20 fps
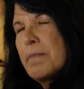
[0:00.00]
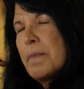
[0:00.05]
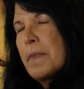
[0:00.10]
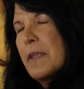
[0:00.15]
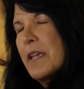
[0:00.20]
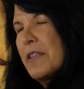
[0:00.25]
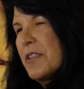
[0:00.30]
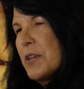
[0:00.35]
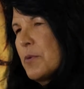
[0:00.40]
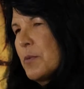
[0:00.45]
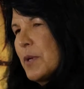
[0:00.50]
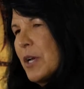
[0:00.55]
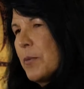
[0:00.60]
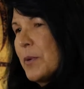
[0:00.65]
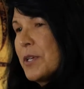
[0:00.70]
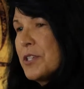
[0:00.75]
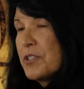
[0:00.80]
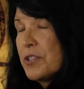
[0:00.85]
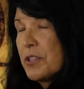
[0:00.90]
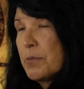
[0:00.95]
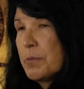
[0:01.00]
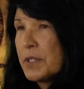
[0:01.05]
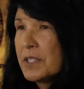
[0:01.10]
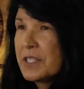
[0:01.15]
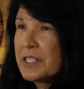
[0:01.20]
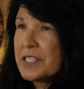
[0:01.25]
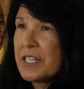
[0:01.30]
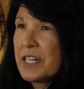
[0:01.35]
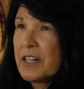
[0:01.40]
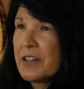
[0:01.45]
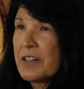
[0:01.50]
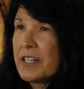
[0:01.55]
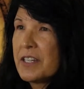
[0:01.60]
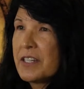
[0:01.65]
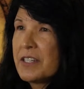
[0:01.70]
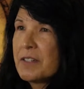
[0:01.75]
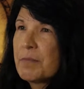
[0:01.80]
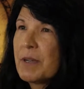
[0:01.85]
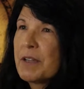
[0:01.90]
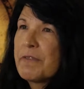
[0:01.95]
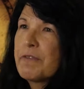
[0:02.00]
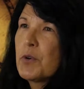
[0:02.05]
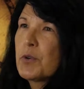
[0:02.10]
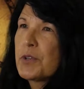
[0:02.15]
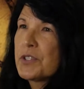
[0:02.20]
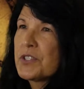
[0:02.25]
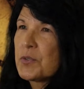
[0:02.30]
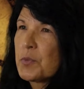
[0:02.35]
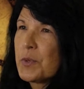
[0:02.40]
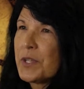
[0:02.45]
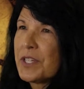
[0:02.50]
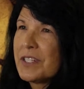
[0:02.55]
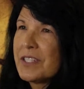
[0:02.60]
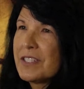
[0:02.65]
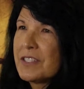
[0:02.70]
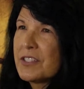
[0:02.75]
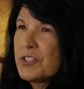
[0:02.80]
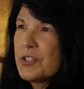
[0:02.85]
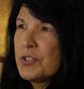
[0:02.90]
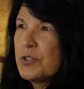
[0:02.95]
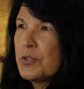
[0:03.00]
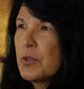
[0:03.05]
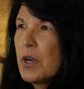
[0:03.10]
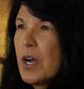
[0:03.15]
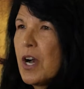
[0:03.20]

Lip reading: And then when I went into the military, my focus went into